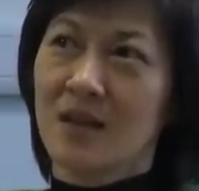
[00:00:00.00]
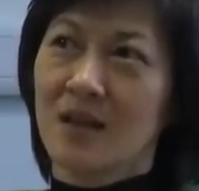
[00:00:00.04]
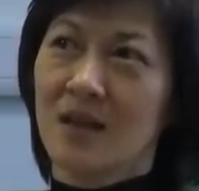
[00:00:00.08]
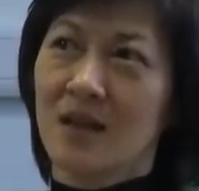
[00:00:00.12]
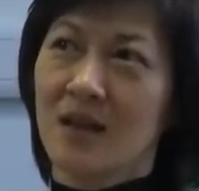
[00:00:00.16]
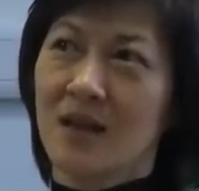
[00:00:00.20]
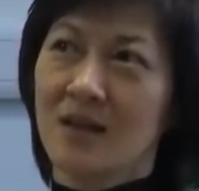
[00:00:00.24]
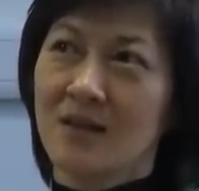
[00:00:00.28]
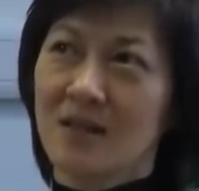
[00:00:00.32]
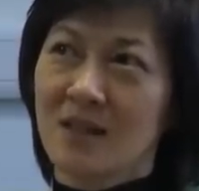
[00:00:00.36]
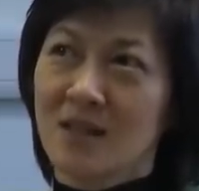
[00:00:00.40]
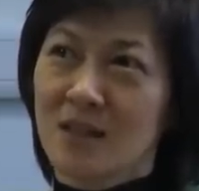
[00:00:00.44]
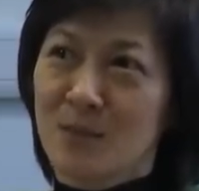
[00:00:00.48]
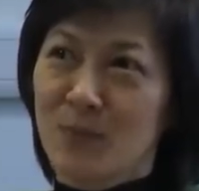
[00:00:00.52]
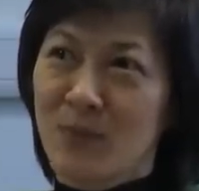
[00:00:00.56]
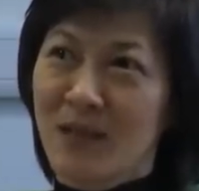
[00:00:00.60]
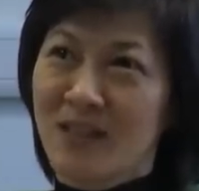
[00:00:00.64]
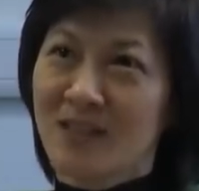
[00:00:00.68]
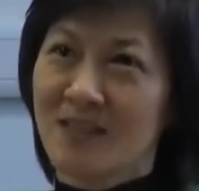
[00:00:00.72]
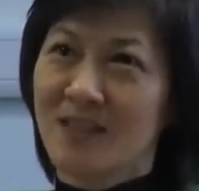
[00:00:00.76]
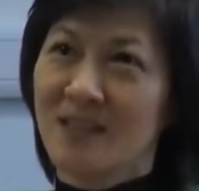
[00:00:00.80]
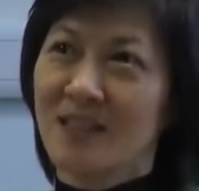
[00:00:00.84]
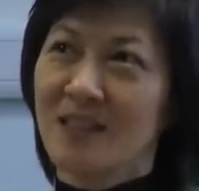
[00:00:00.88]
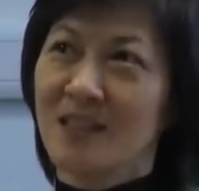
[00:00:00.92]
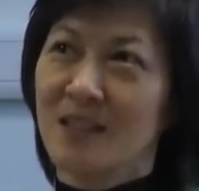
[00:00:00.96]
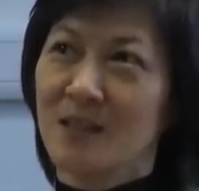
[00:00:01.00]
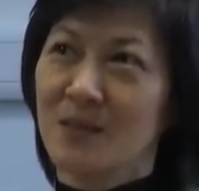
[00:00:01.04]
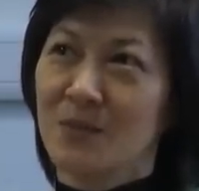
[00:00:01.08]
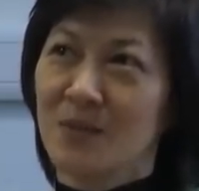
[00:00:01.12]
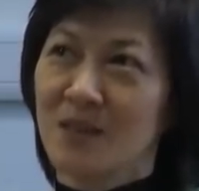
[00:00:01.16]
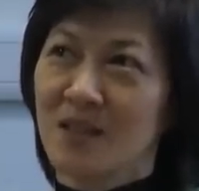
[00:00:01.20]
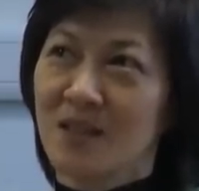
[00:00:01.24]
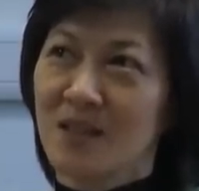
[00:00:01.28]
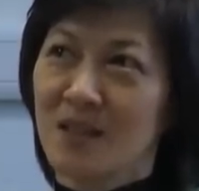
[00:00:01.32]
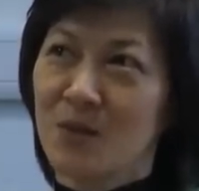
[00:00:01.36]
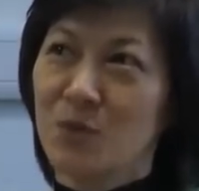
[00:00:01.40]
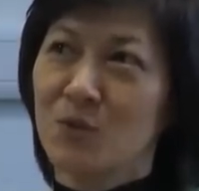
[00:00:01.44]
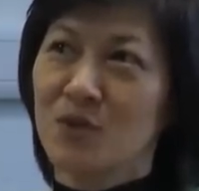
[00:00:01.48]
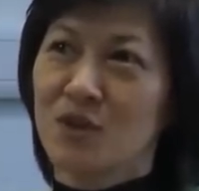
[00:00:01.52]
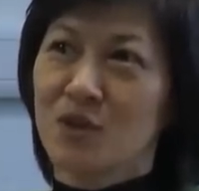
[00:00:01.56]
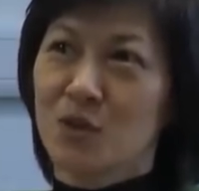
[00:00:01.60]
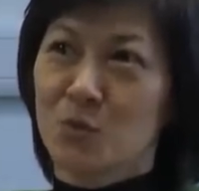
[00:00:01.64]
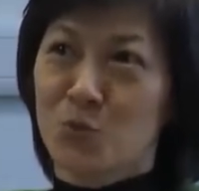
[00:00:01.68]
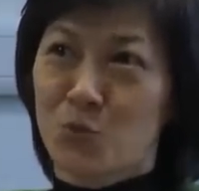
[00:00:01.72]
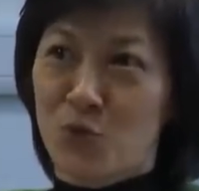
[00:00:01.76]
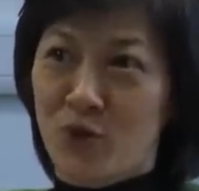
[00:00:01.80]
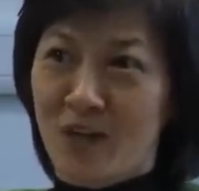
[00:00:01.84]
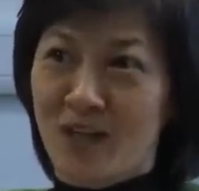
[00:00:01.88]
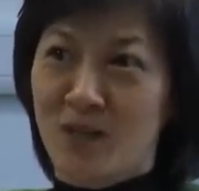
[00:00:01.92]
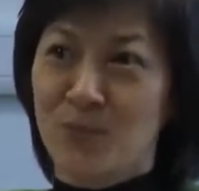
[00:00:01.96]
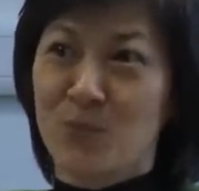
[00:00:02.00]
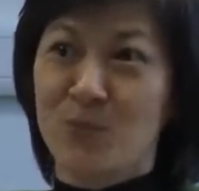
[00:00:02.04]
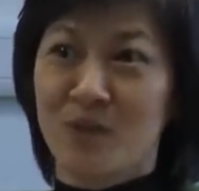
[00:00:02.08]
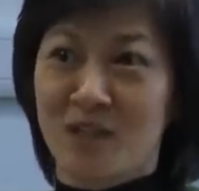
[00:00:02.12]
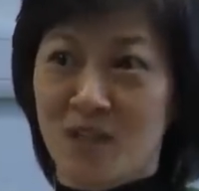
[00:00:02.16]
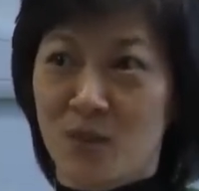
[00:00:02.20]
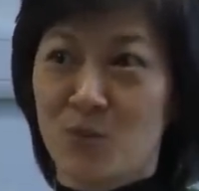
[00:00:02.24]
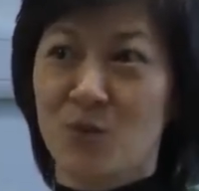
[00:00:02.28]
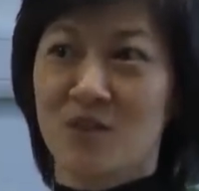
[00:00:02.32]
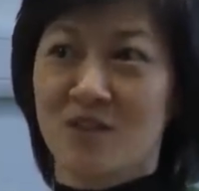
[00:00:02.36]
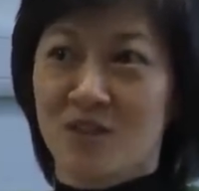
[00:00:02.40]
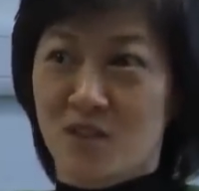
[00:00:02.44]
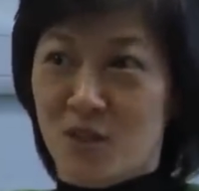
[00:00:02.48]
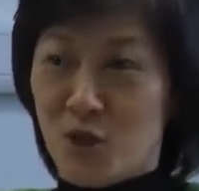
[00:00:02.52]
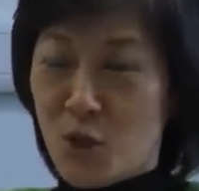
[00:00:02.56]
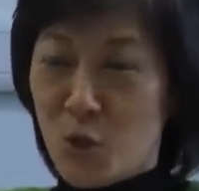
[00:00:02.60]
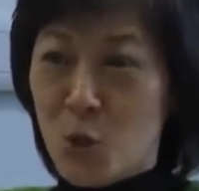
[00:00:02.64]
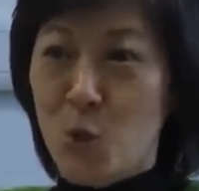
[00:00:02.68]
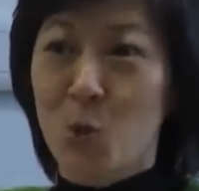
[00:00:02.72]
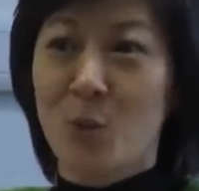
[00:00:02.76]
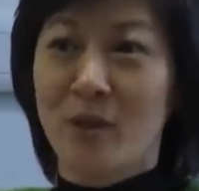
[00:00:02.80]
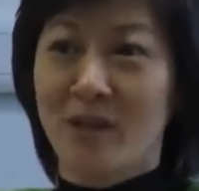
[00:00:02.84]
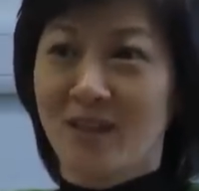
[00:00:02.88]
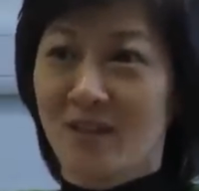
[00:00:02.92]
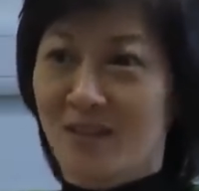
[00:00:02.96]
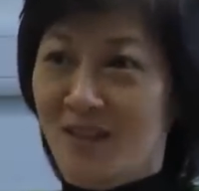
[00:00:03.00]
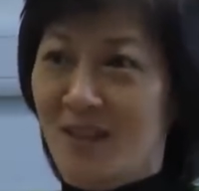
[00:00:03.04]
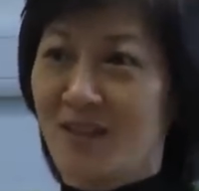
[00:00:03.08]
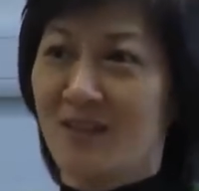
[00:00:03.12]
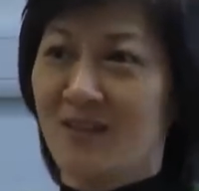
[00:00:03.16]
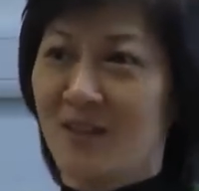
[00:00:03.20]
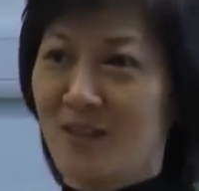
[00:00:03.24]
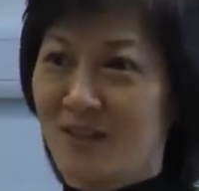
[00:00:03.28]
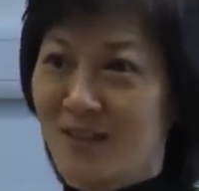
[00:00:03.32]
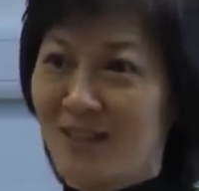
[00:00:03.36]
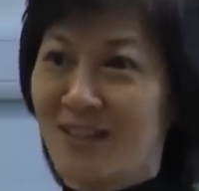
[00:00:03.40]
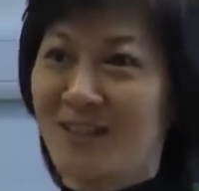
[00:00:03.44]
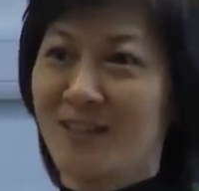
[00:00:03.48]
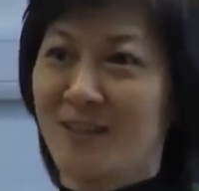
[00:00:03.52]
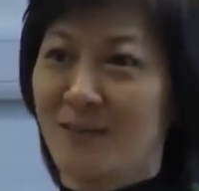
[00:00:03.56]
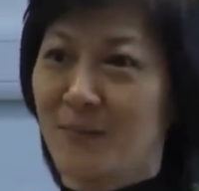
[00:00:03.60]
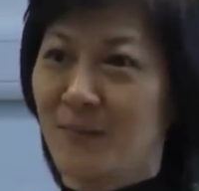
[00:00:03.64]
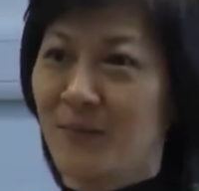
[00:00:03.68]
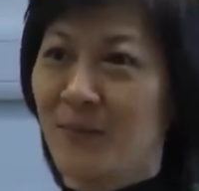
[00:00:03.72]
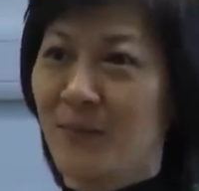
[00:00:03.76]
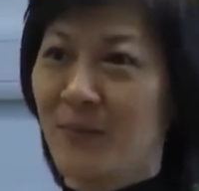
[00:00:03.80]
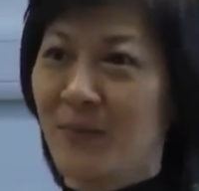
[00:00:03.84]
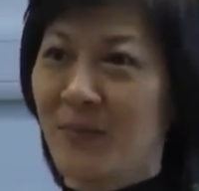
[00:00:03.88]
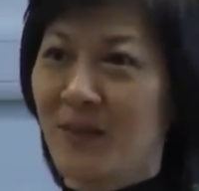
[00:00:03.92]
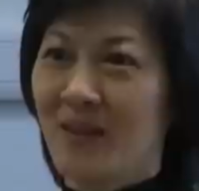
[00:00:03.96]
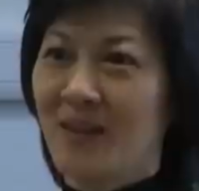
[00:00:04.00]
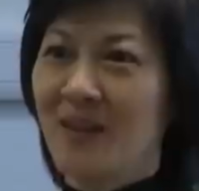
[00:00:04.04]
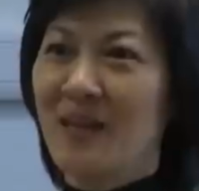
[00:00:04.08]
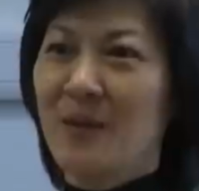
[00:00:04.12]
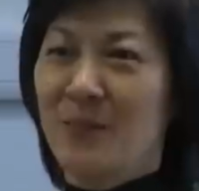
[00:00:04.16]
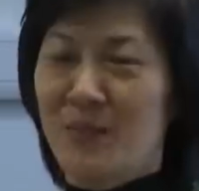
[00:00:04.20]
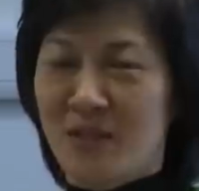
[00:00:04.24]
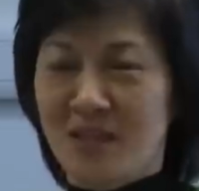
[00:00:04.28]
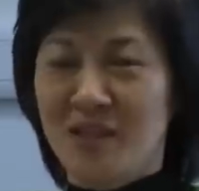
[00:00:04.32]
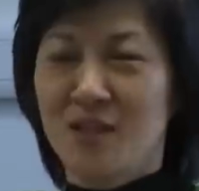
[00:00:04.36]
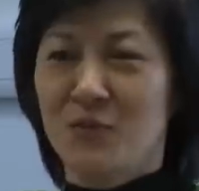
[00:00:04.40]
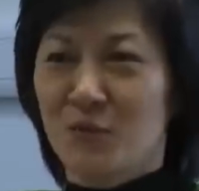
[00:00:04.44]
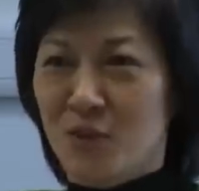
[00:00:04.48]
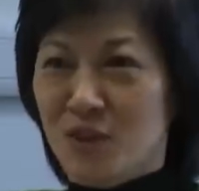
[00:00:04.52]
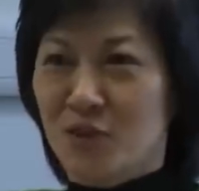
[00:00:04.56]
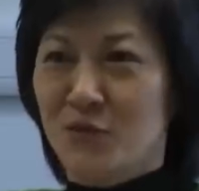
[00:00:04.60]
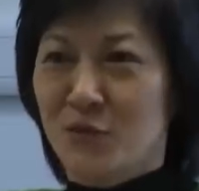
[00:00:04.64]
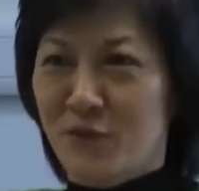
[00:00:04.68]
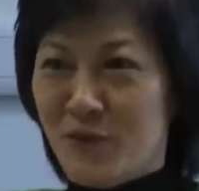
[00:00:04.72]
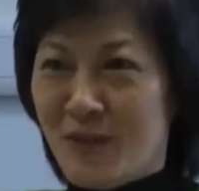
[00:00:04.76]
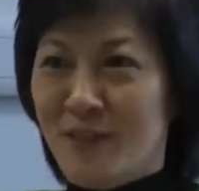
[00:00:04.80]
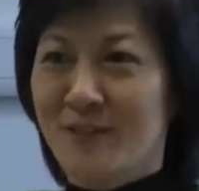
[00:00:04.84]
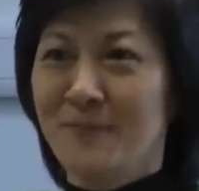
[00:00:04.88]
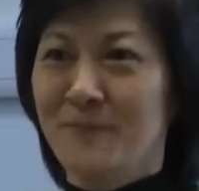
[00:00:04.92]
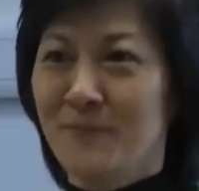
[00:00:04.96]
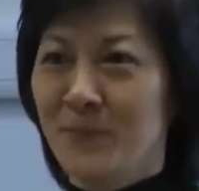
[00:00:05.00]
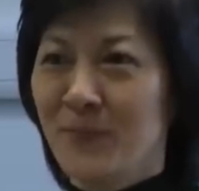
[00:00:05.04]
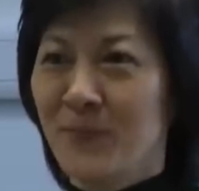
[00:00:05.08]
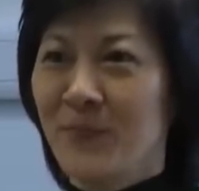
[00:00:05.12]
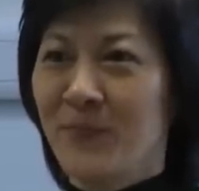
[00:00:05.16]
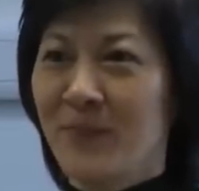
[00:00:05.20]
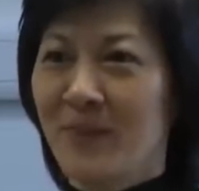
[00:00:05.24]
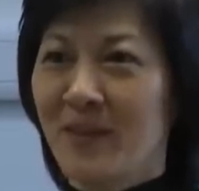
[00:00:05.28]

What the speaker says: unexpectedly it was spring, but it was snowing in London, but it was fun.